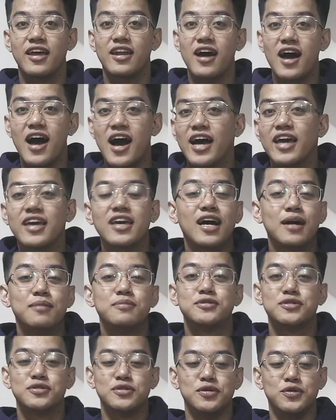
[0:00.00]
And I
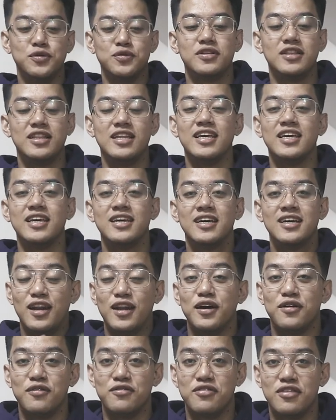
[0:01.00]
absolutely
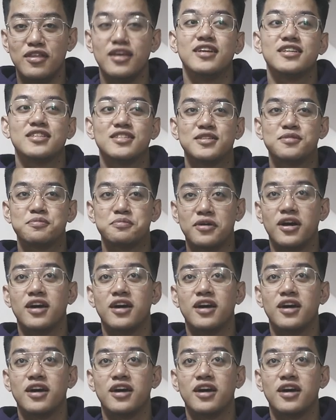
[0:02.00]
love this